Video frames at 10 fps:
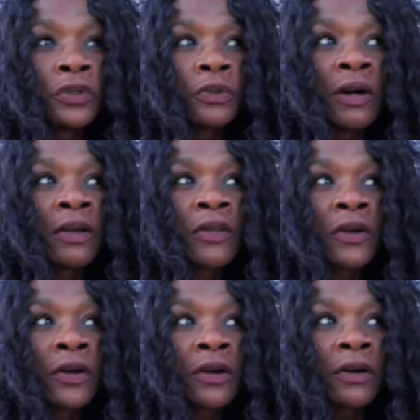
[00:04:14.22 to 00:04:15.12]
while
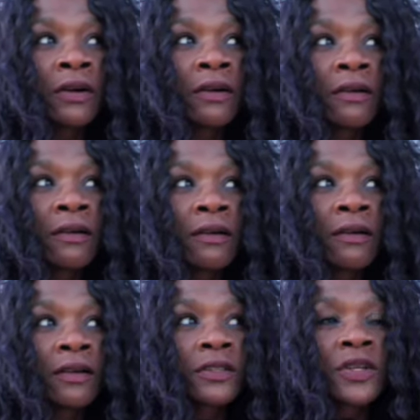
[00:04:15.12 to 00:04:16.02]
they're
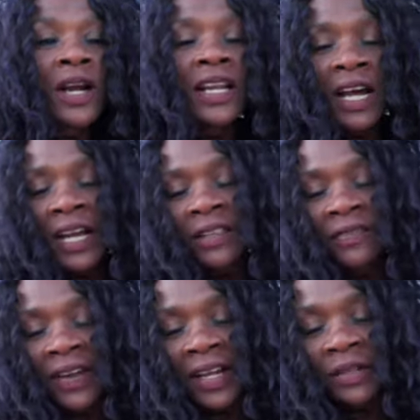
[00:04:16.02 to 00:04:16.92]
trying to hide the
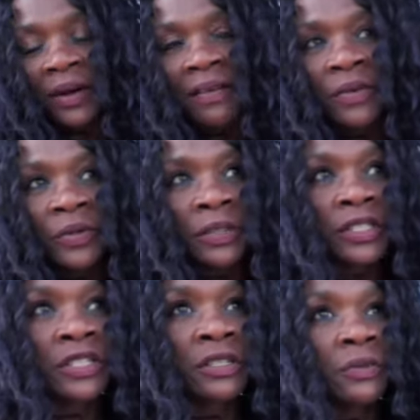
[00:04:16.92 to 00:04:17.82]
fact they're having a
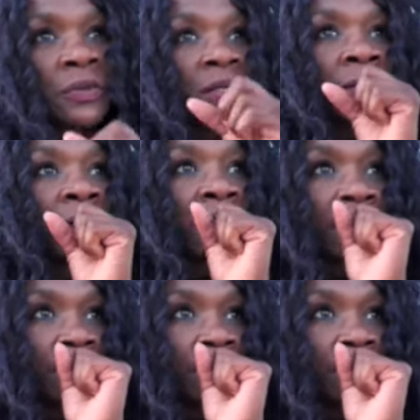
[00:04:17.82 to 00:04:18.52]
relationship with somebody.